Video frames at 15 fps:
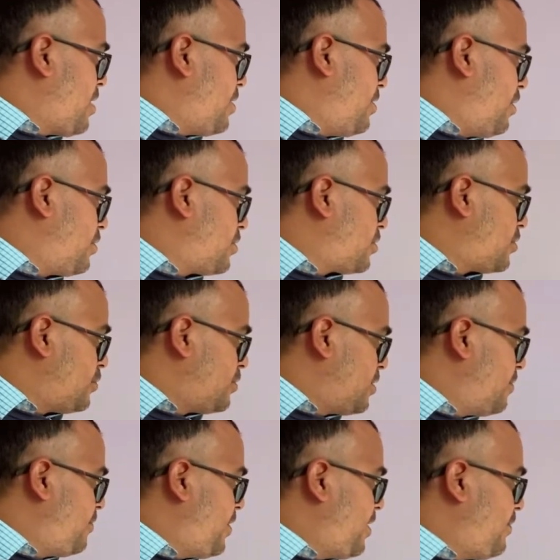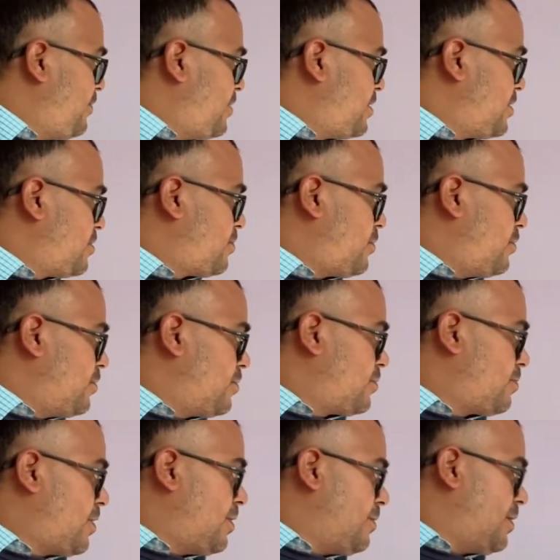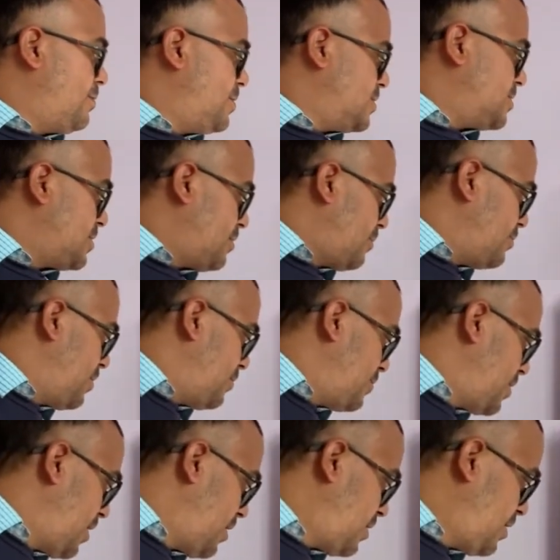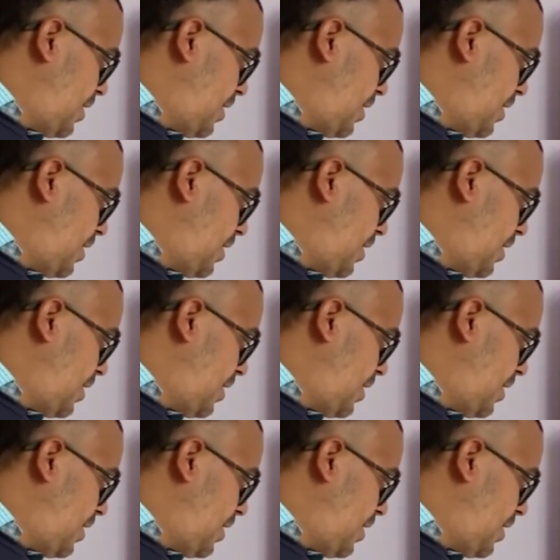longitudinal wave. It is produced by vibration of the object,